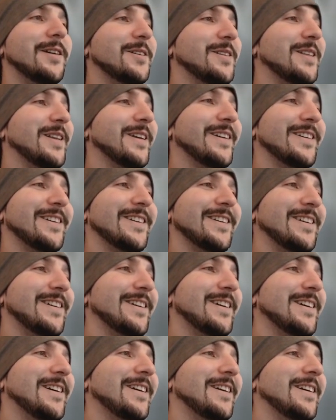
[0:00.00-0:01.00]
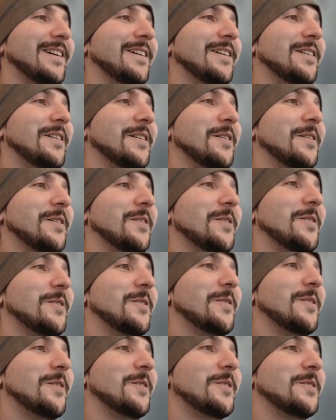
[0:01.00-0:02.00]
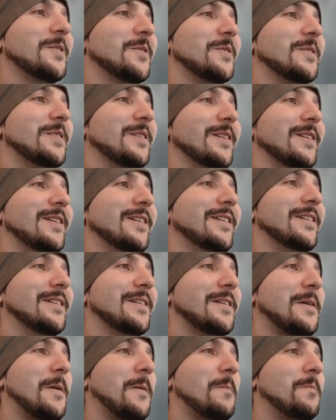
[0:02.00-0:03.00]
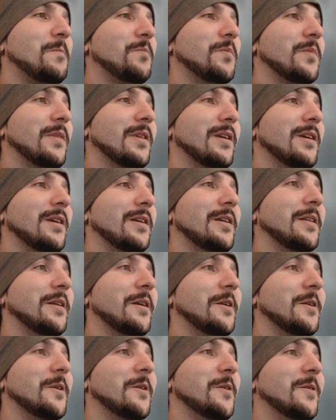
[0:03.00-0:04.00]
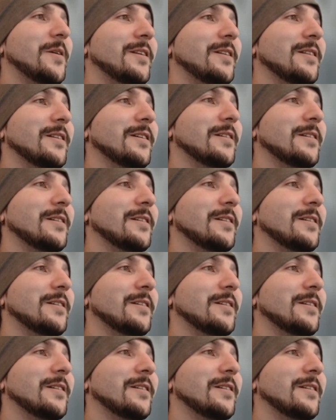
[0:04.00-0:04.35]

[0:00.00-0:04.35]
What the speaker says: Like, oh, they're so silly. They don't know anything.